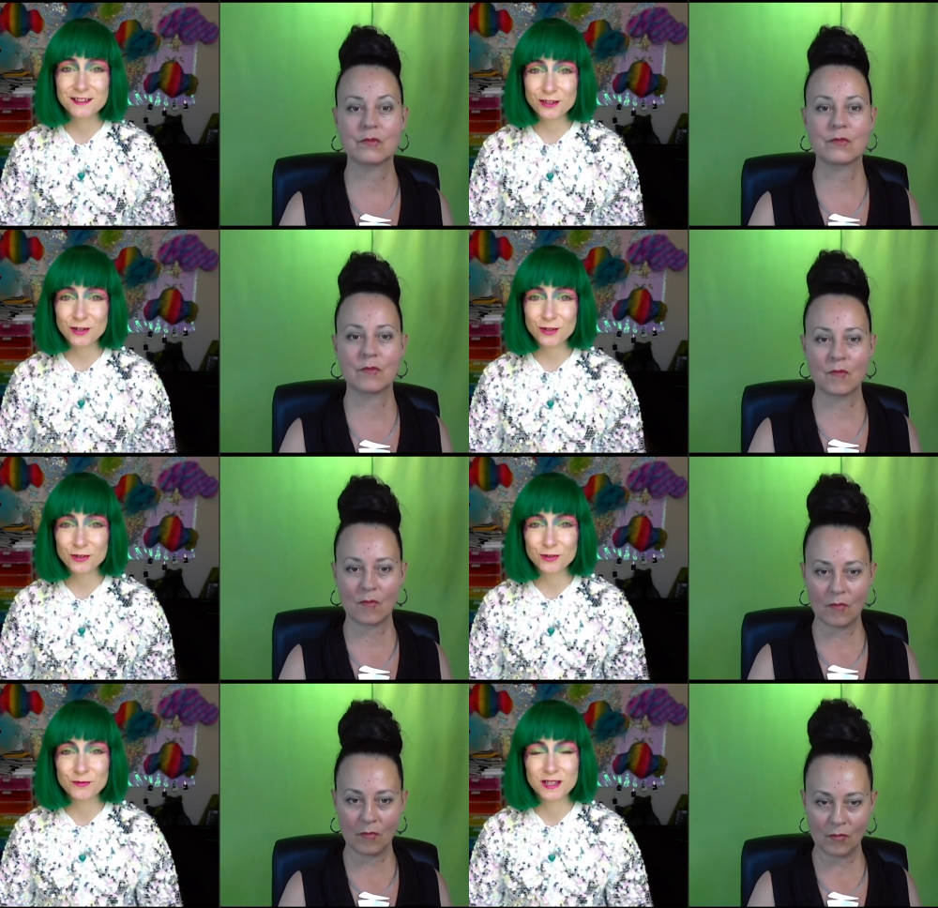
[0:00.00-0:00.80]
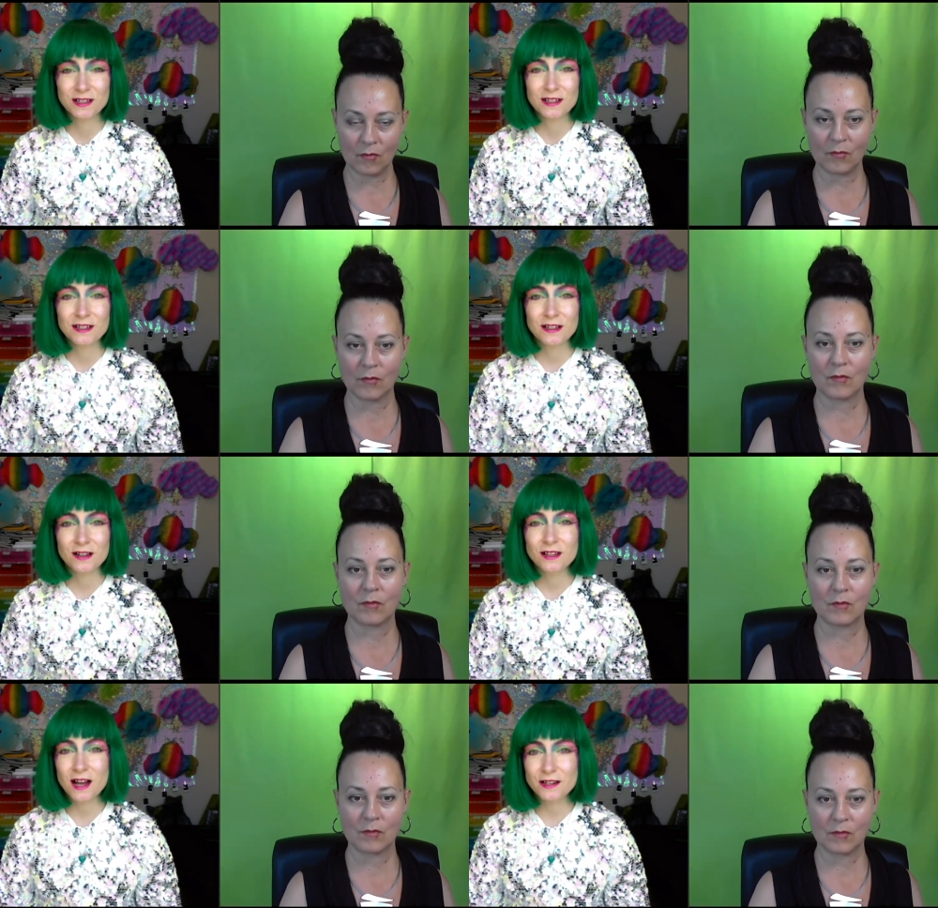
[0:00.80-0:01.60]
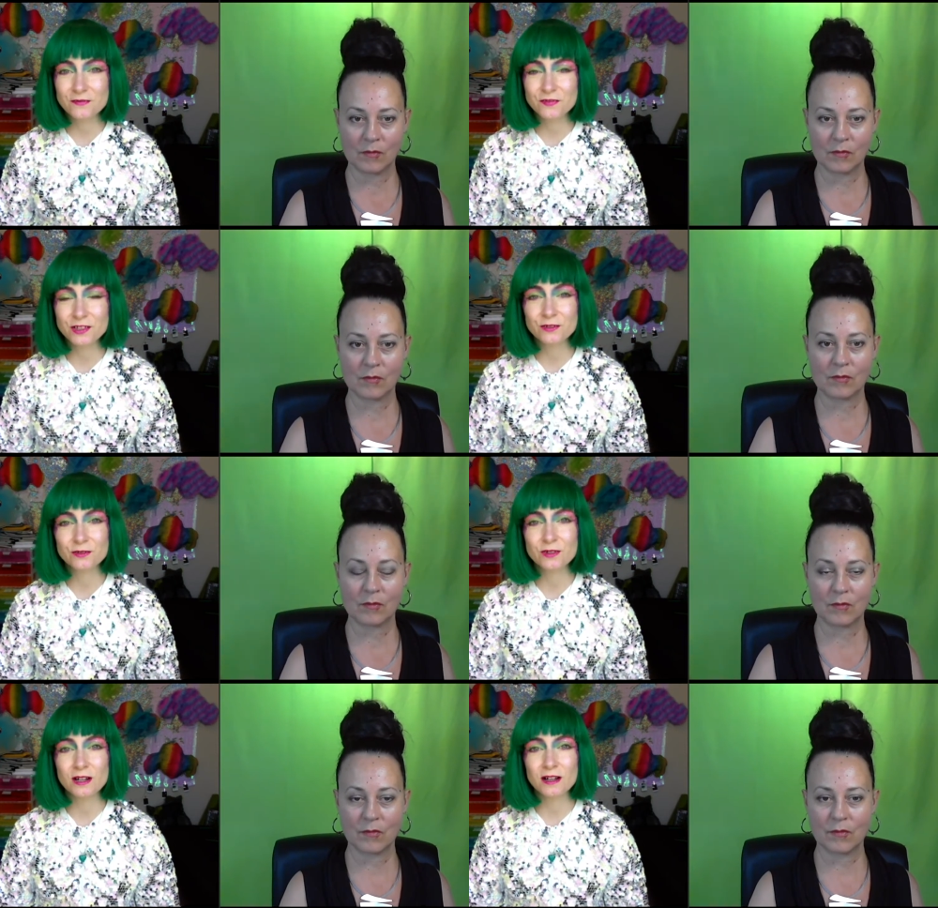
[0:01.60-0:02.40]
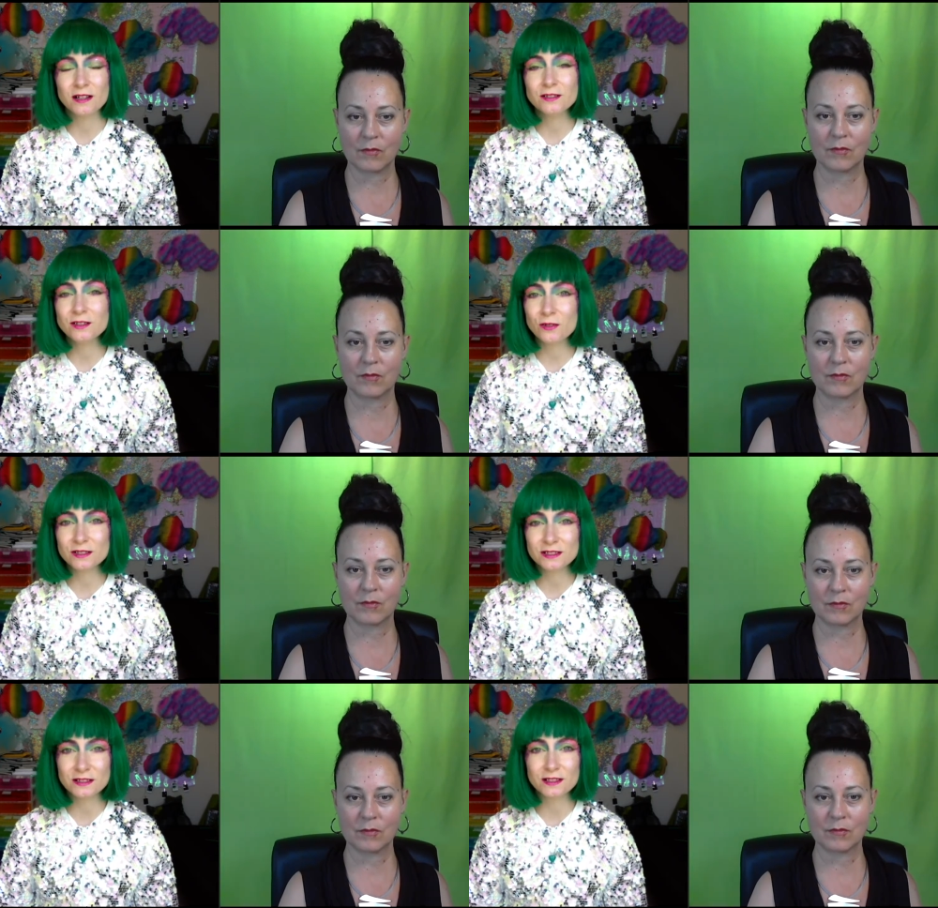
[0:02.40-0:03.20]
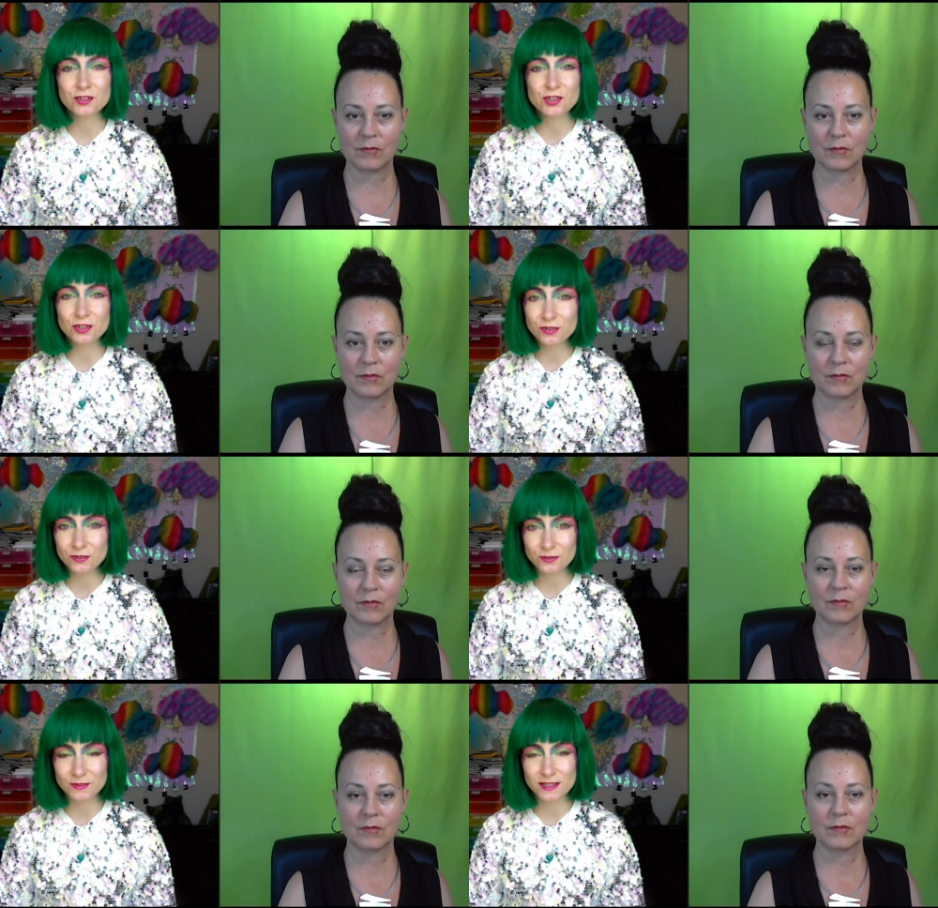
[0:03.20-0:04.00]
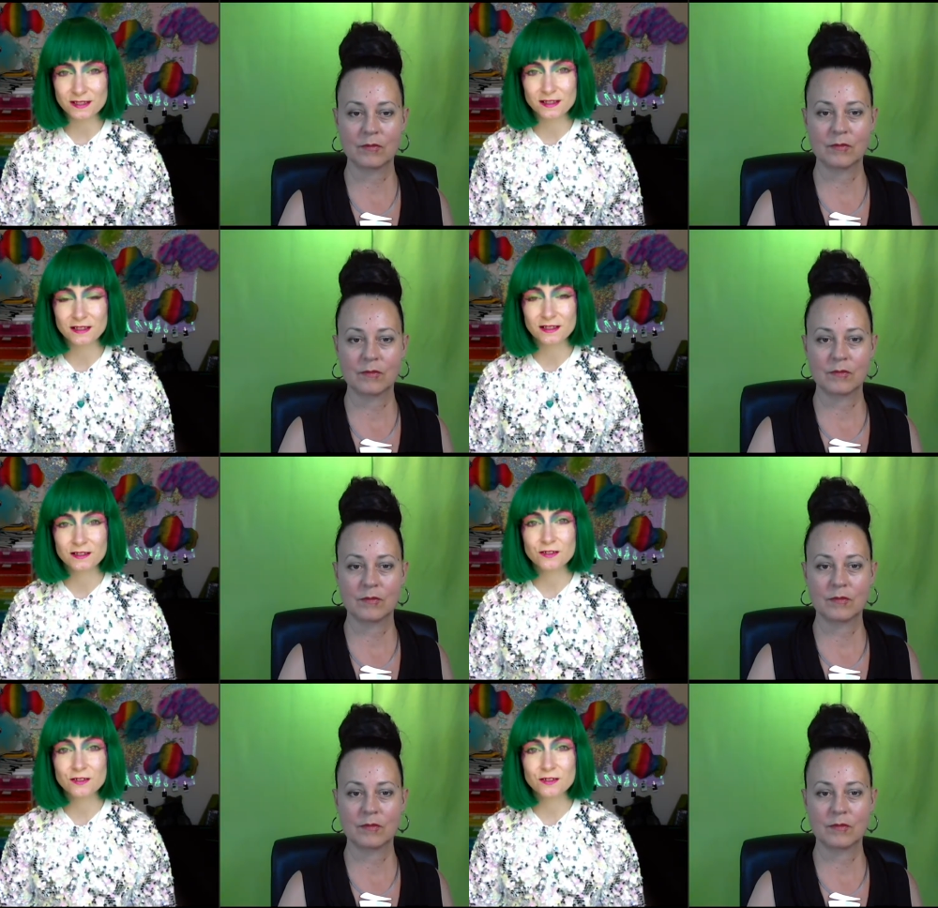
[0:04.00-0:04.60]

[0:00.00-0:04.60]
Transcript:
Speaker 1: So a lot of you unknowingly choose